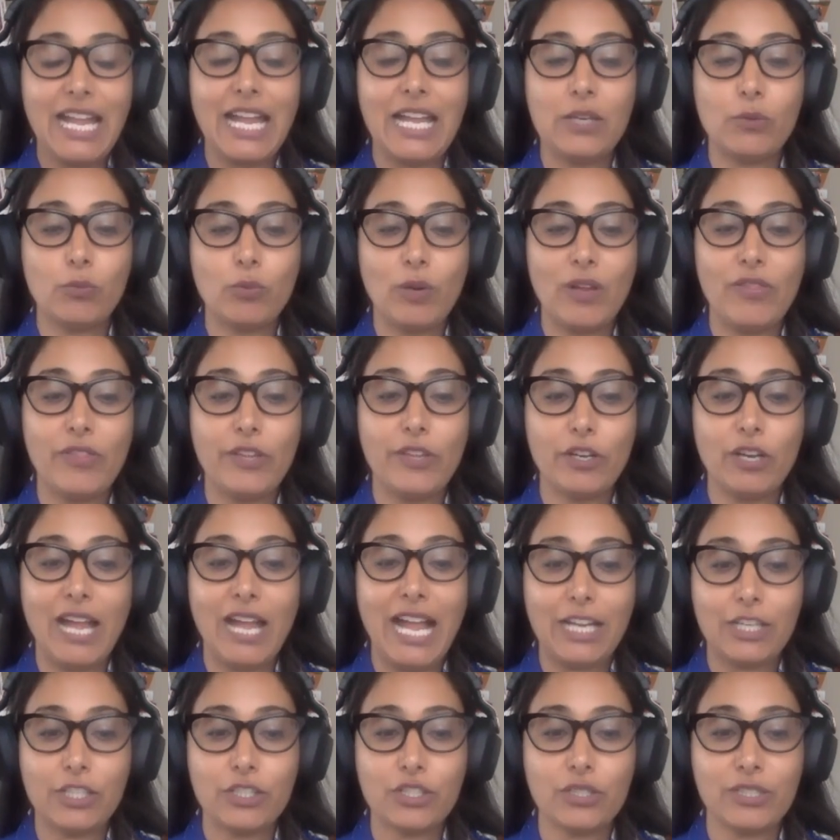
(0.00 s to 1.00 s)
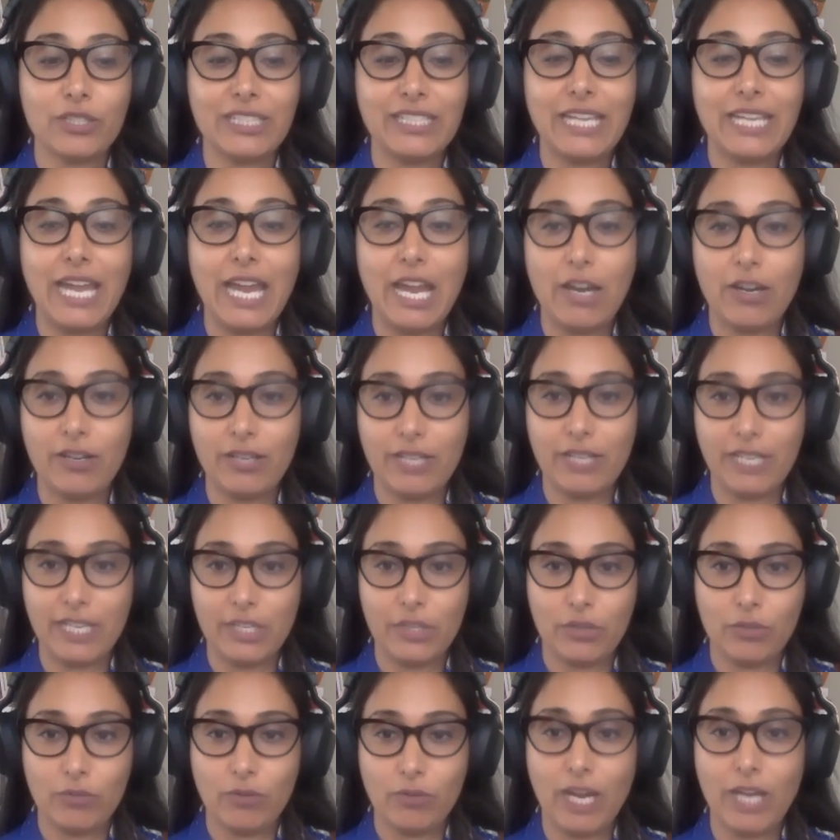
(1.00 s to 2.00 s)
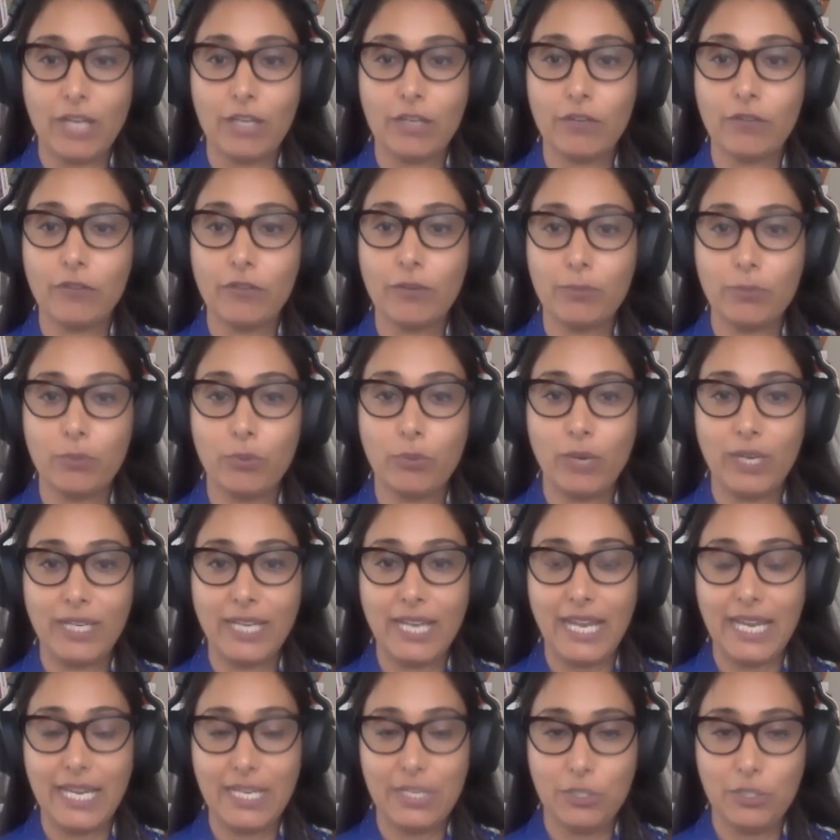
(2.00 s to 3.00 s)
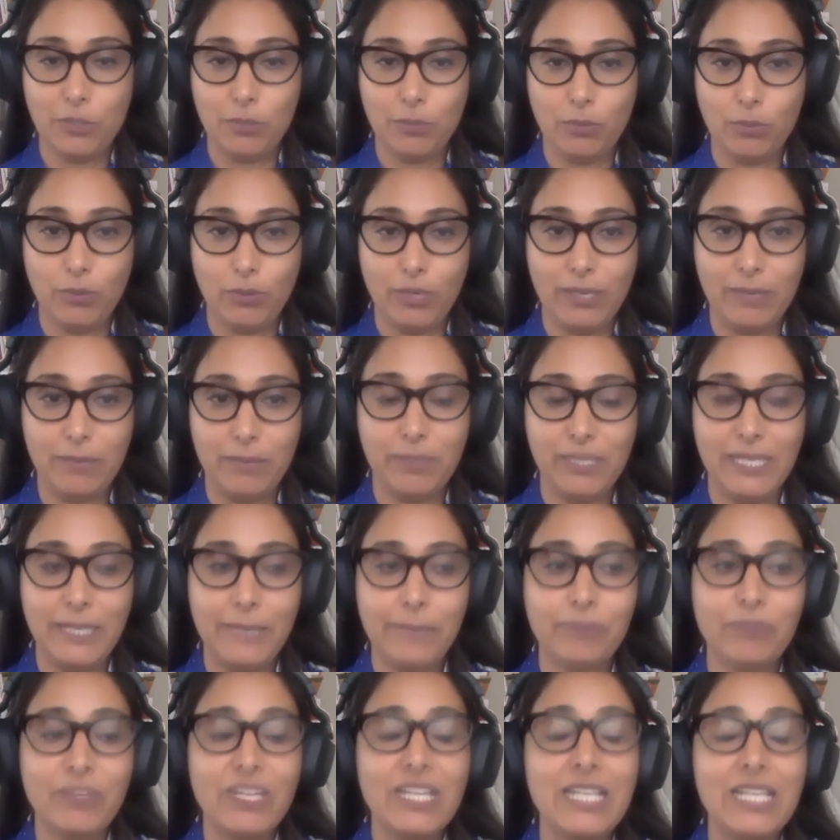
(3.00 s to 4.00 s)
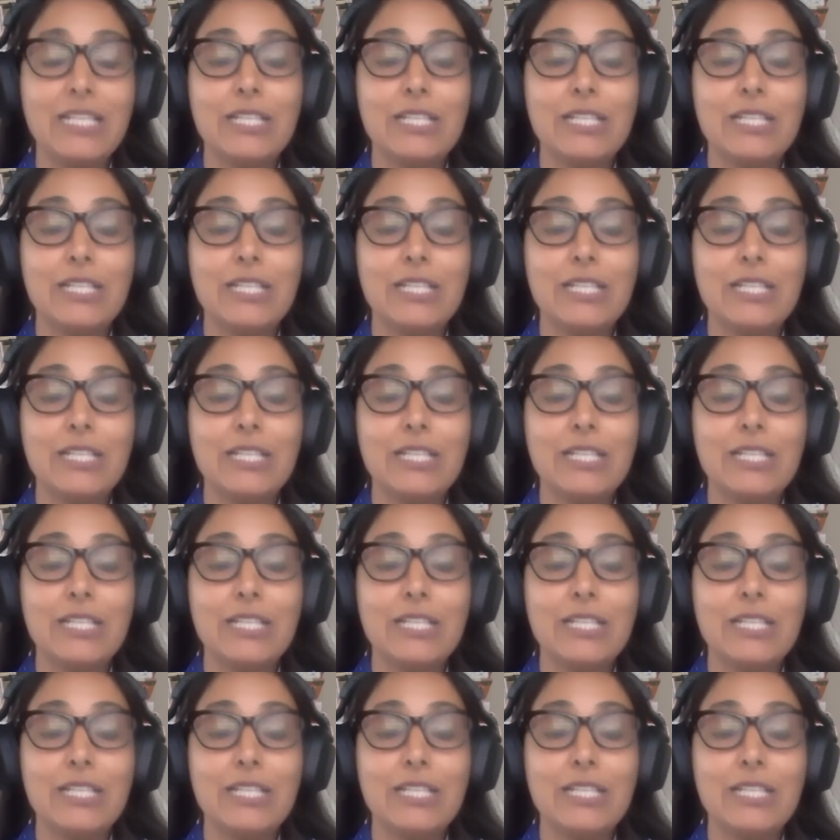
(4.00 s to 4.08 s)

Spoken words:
and when they're actually carrying the rider from point A to point B.